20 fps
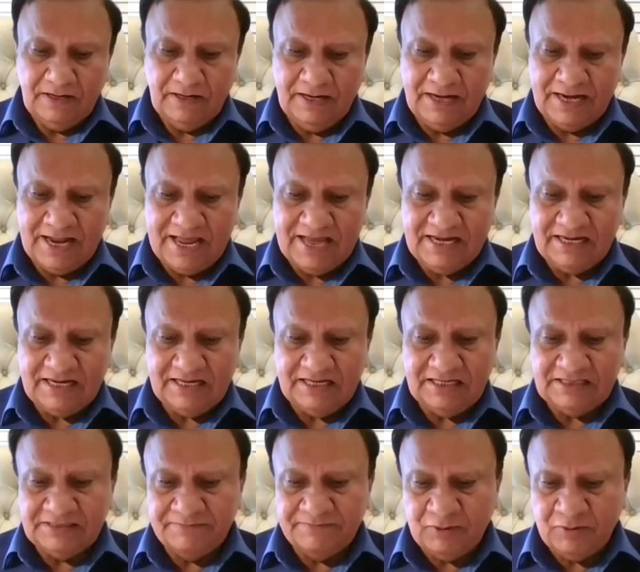Like
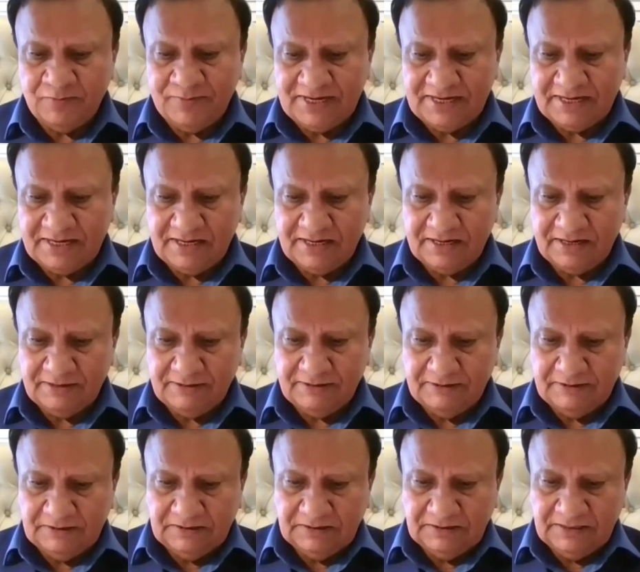asymptomatic,
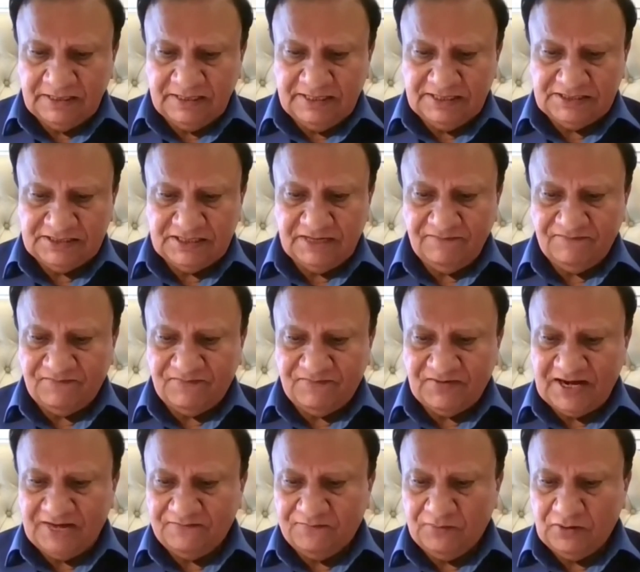initial
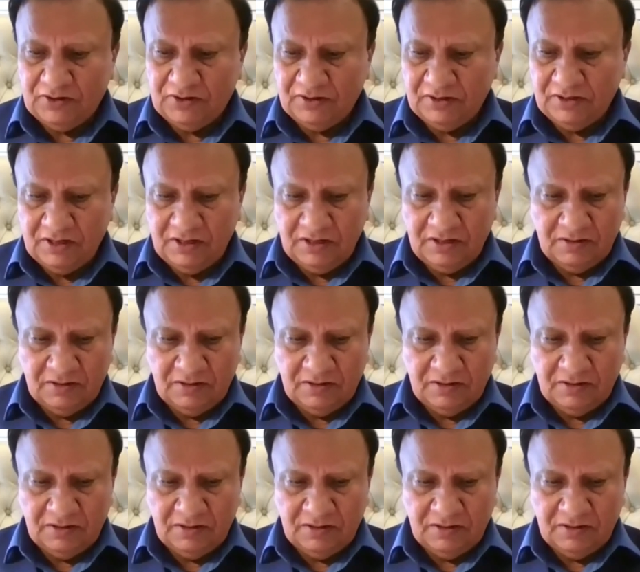flat foot